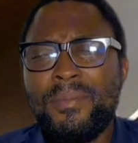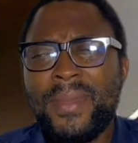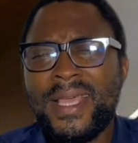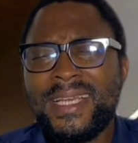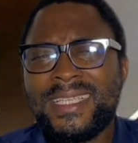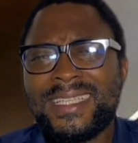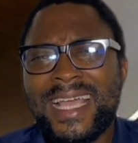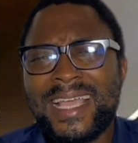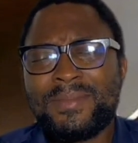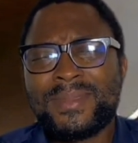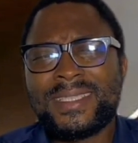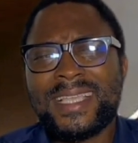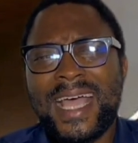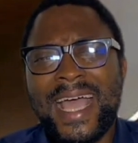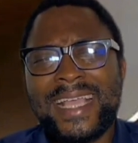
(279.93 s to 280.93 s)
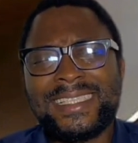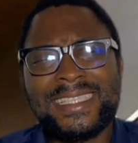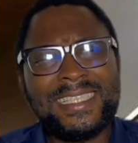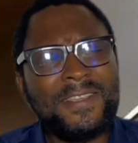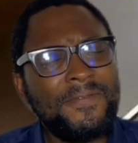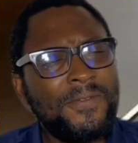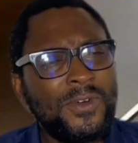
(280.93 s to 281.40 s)
Many times I
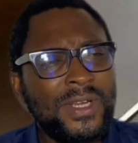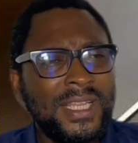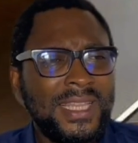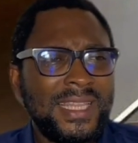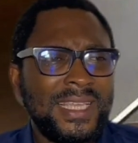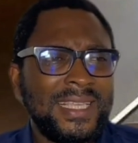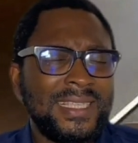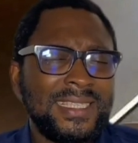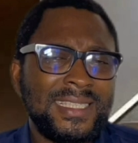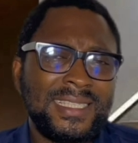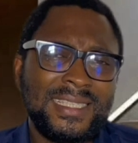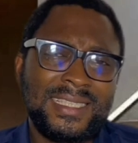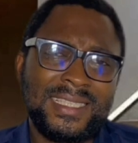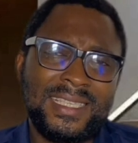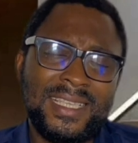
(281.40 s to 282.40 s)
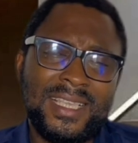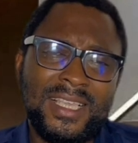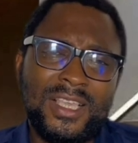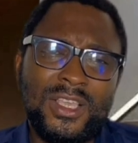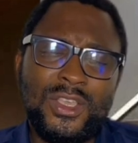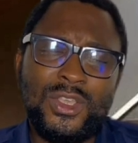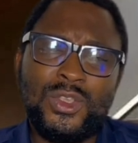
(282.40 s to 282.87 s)
see funny things.
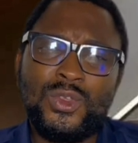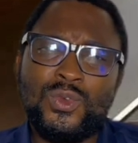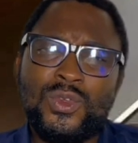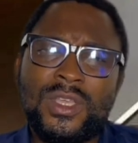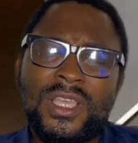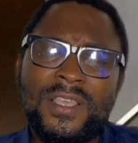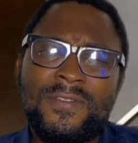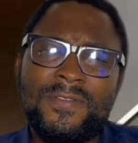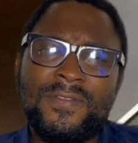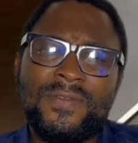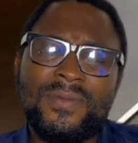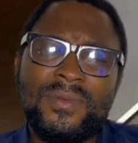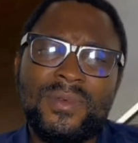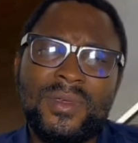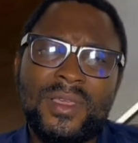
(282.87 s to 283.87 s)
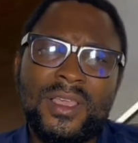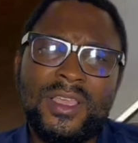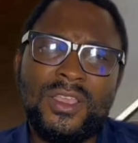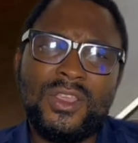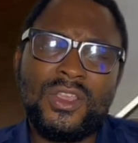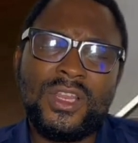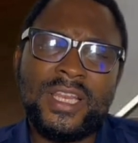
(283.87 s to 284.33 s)

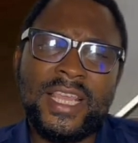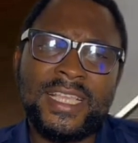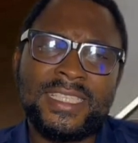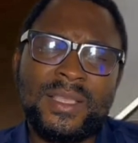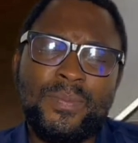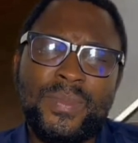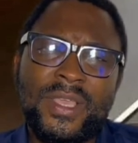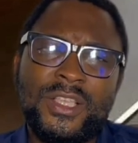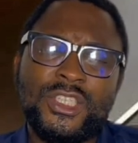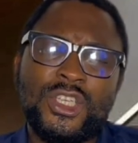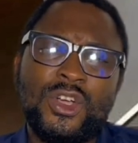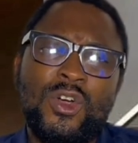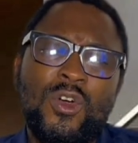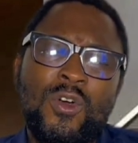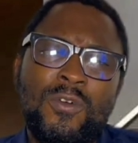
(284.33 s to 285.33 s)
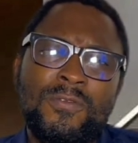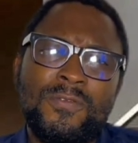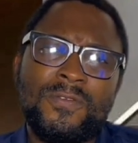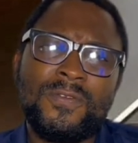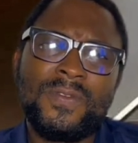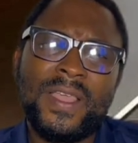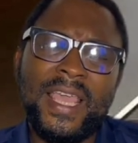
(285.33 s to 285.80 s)
There's a picture
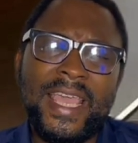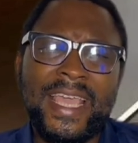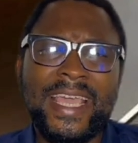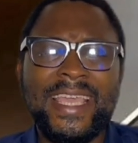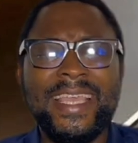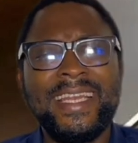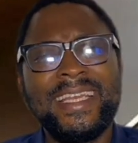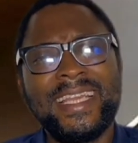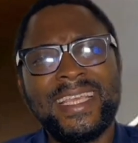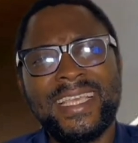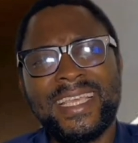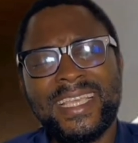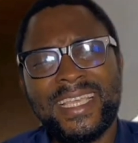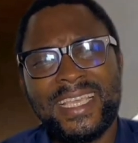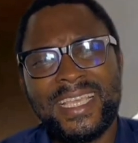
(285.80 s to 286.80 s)
of a kidney